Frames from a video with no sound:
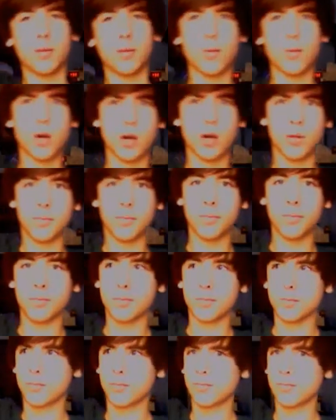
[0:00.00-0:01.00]
tomorrow.
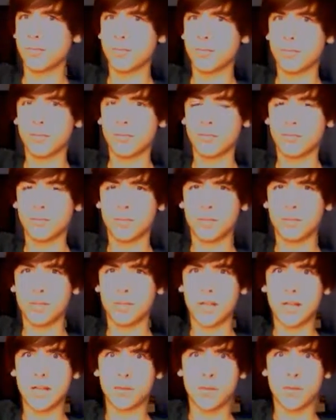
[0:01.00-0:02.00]

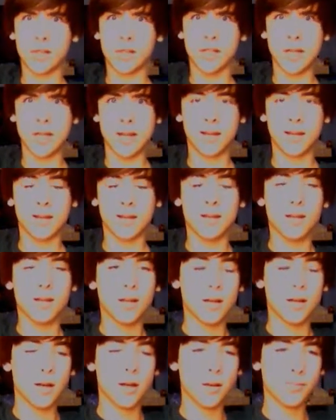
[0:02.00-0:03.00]
Today's Wednesday.
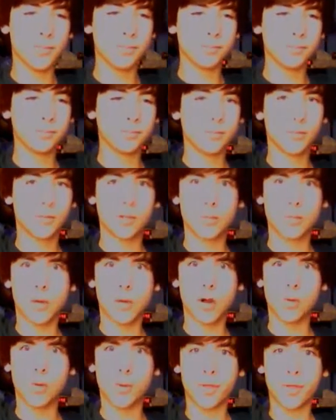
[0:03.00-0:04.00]

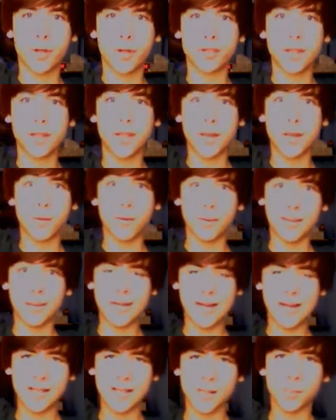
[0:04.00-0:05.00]
Tomorrow will be Thursday, and that will be the
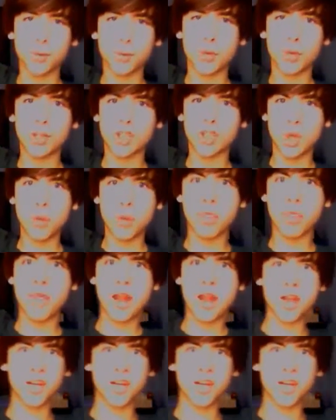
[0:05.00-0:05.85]
day it's uploaded, so there